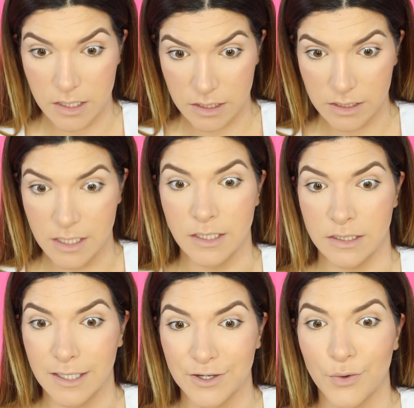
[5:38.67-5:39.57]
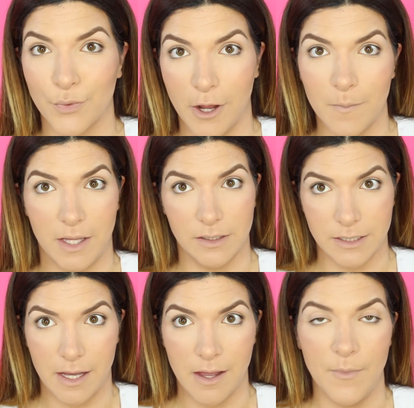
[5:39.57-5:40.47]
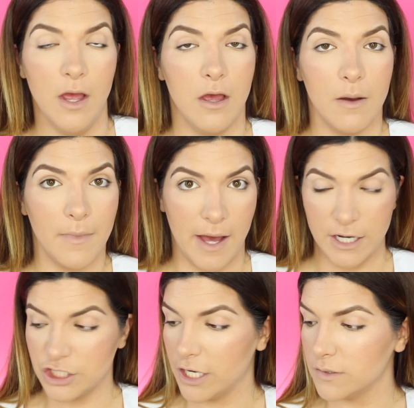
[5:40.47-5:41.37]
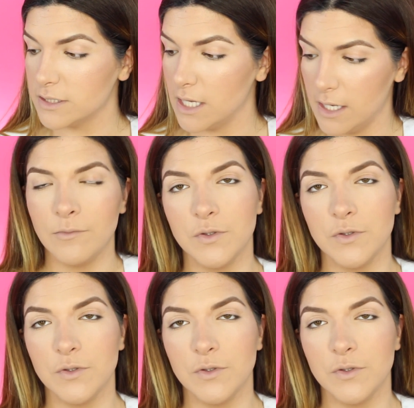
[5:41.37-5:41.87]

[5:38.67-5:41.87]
this thing is gonna run by the time my eyeshadow's done.